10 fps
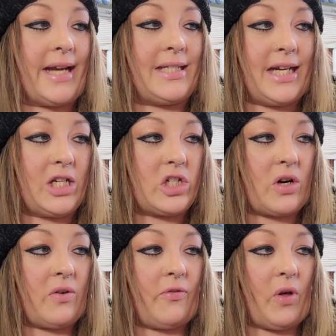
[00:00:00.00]
a
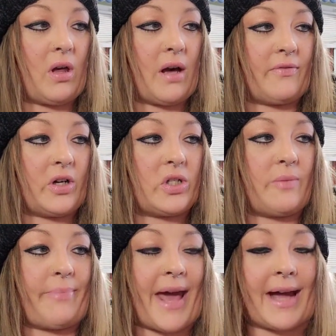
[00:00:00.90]
t-shirt full
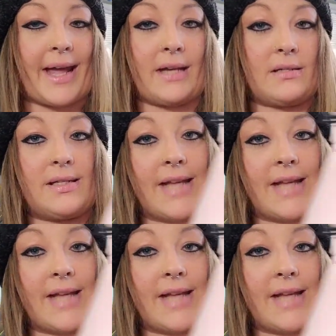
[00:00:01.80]
coverage back and